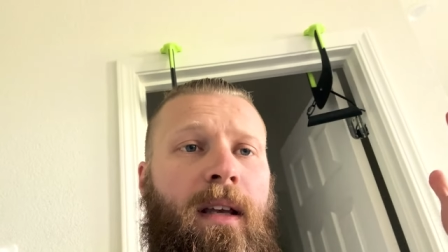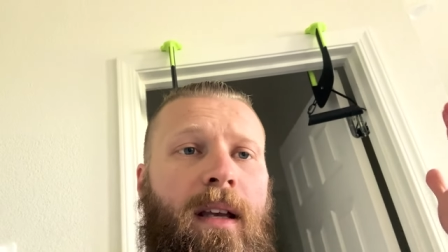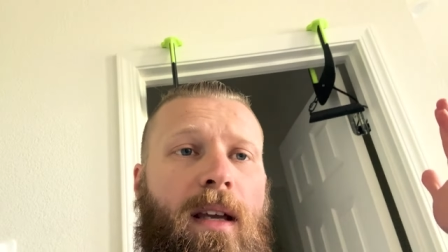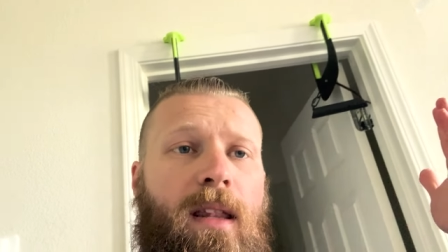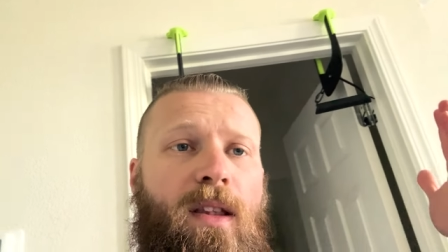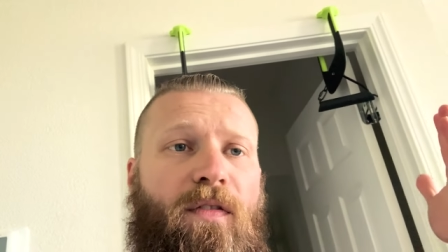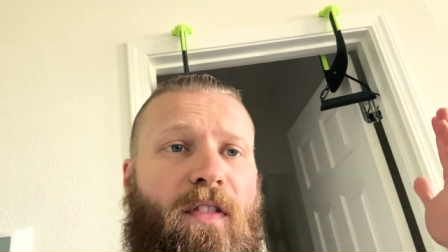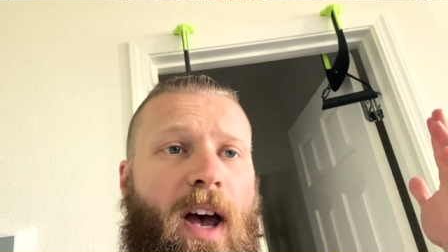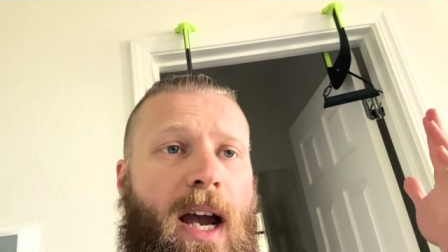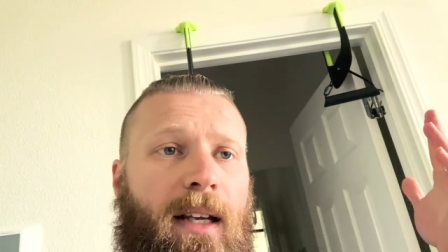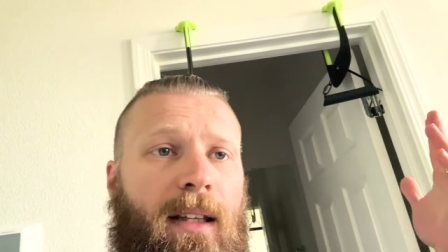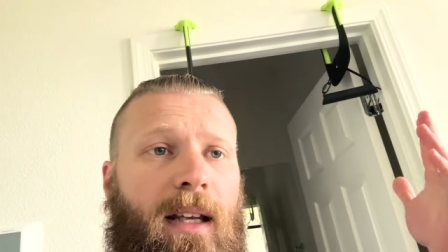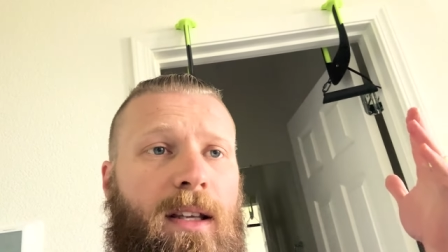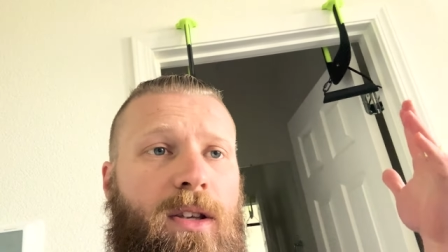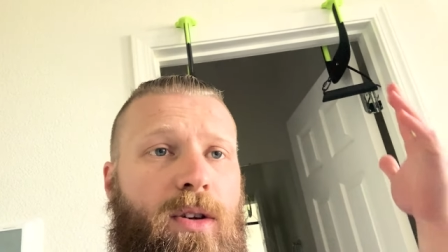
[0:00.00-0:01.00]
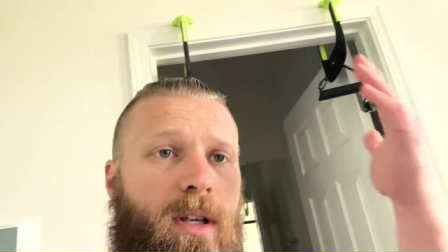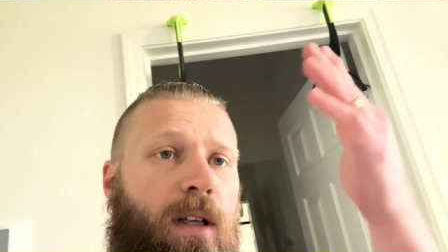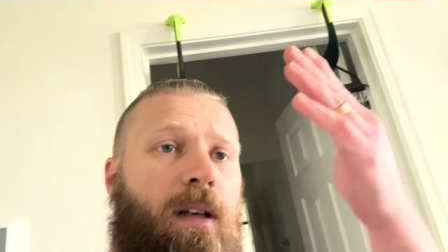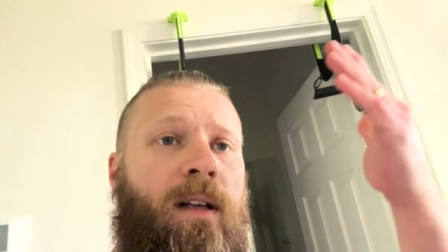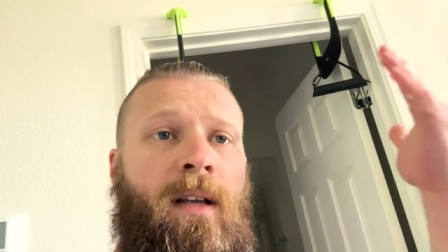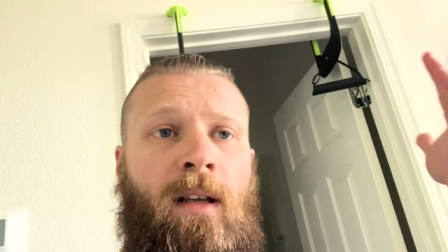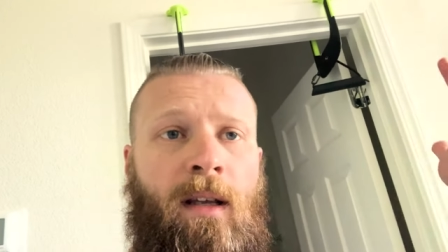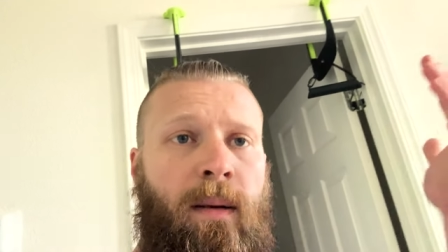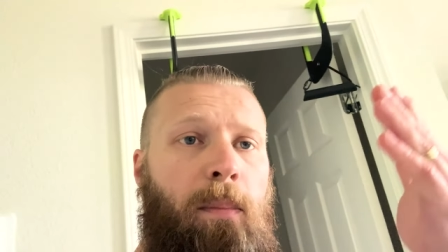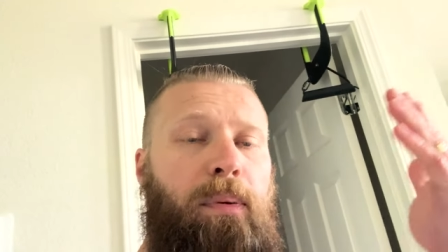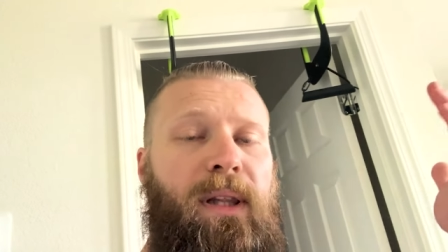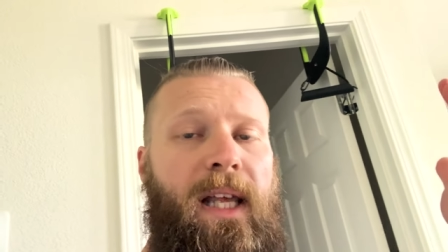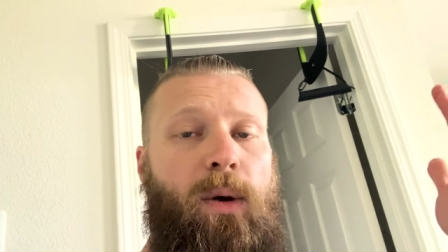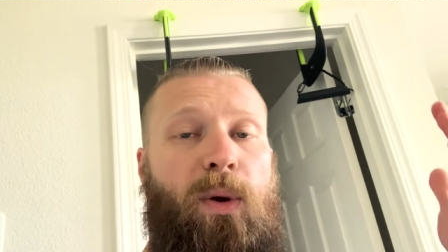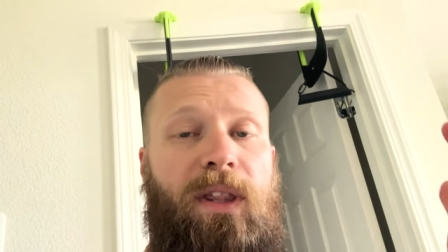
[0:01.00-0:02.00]
in the fact that you can
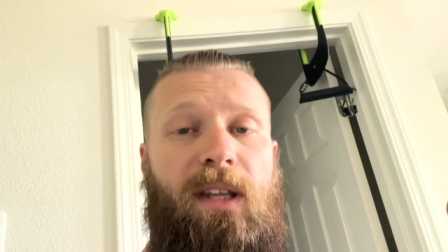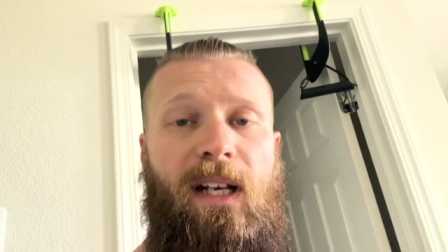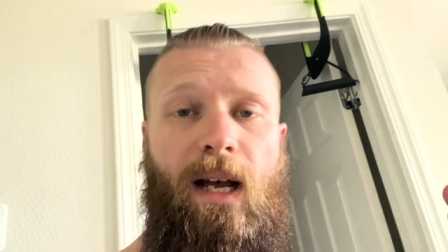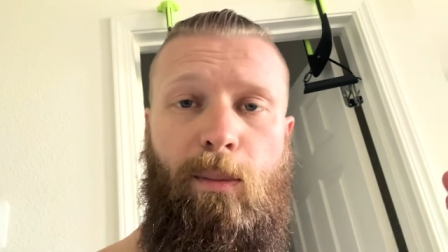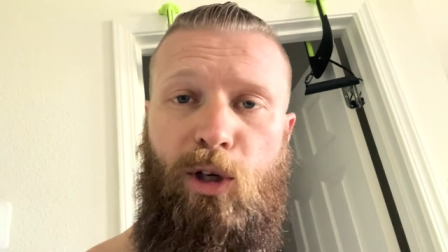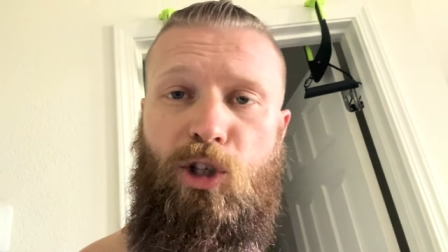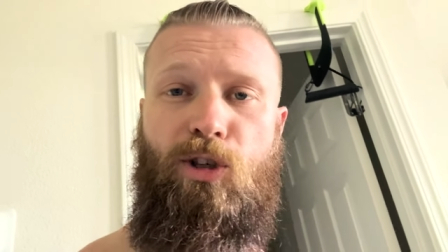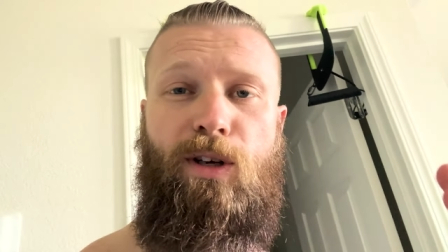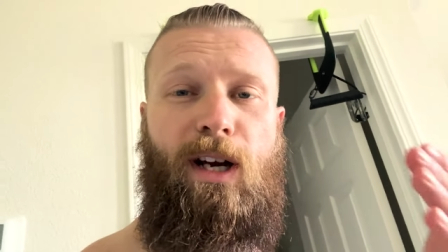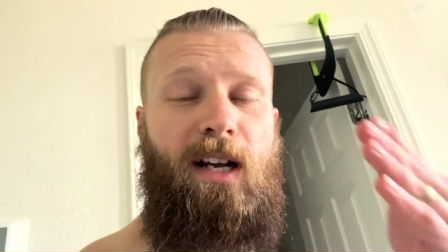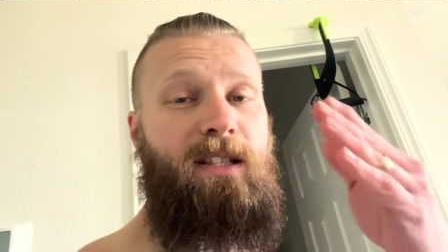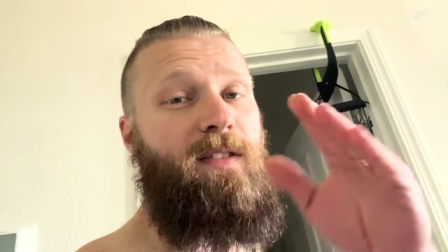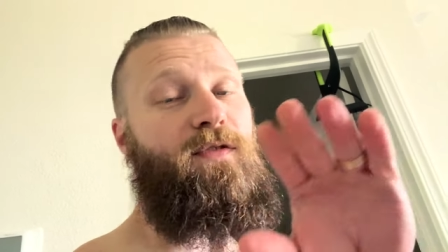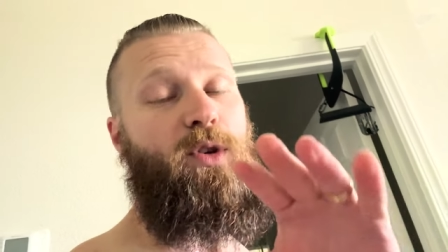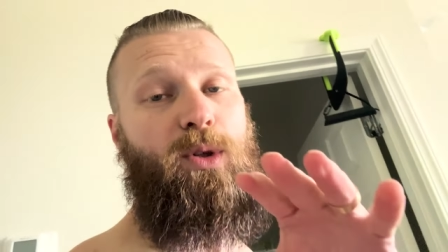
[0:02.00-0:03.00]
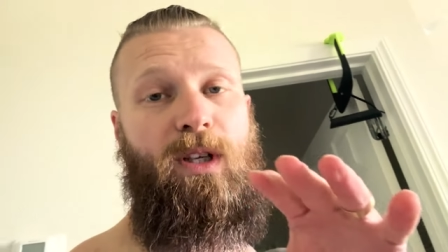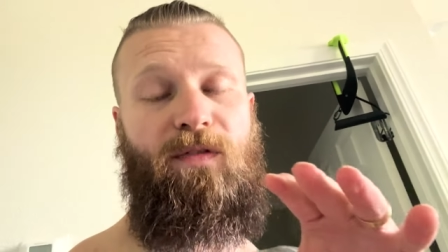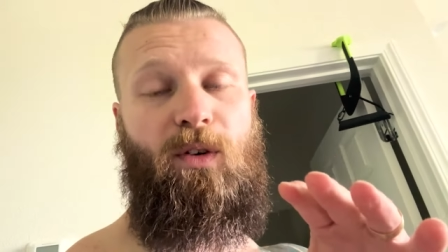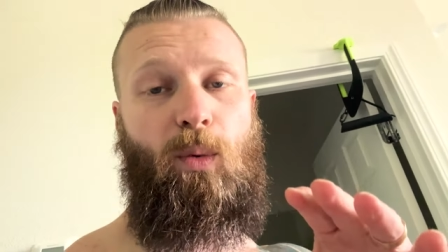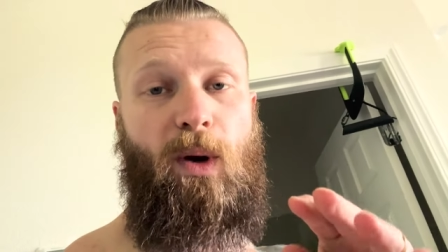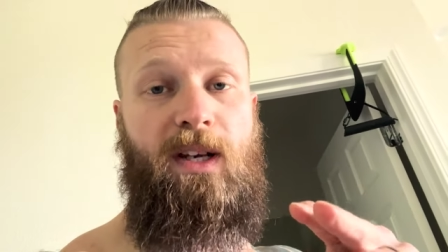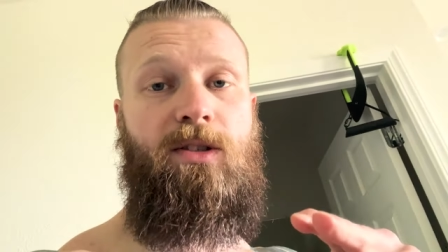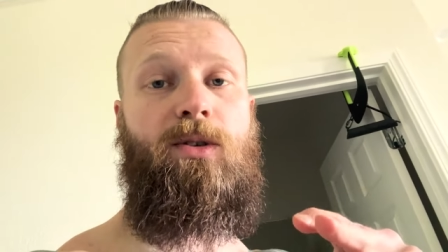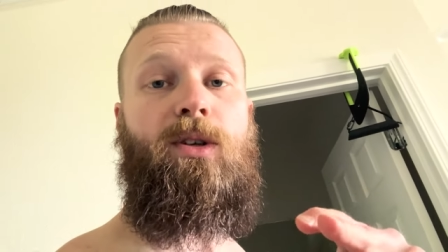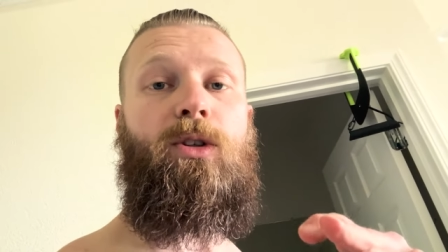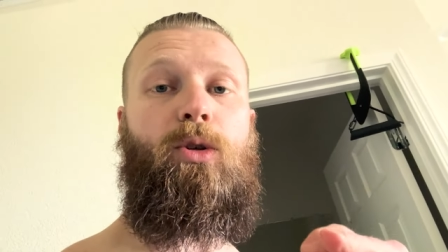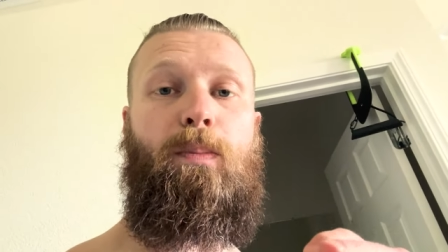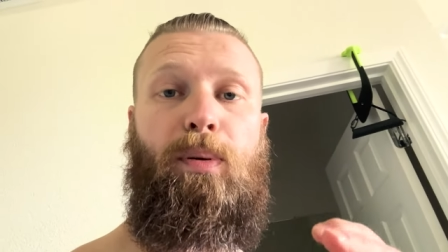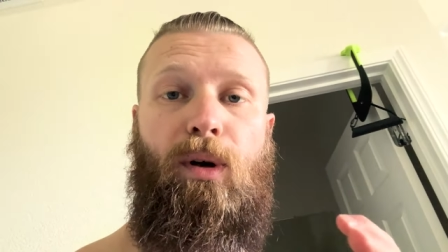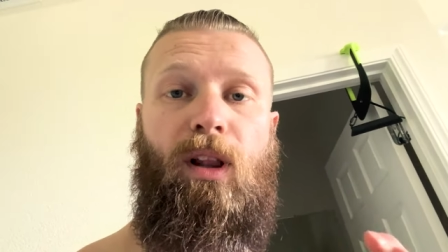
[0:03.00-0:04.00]
play with it. Now I'm gonna show you guys a few different ways you can
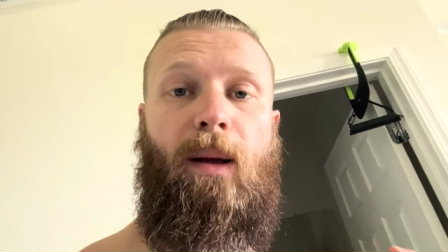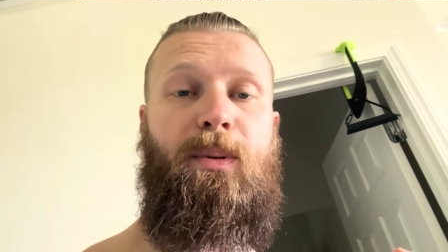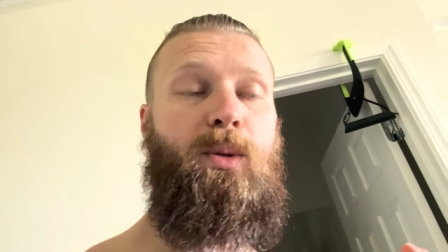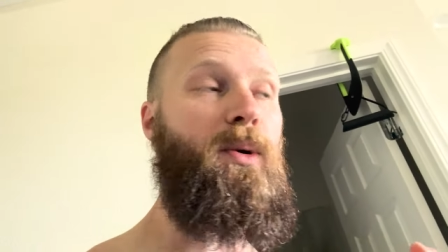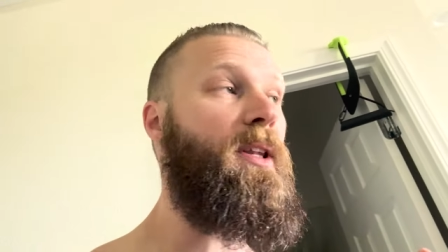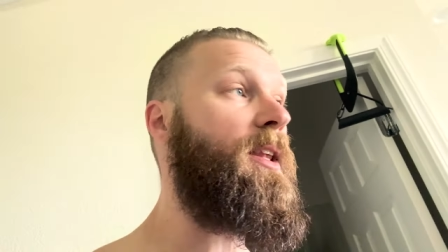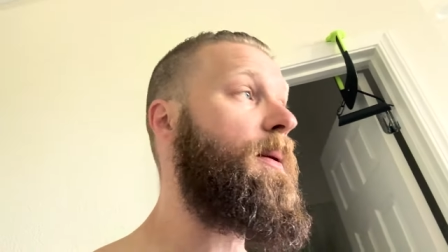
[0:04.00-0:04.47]
do pull-ups with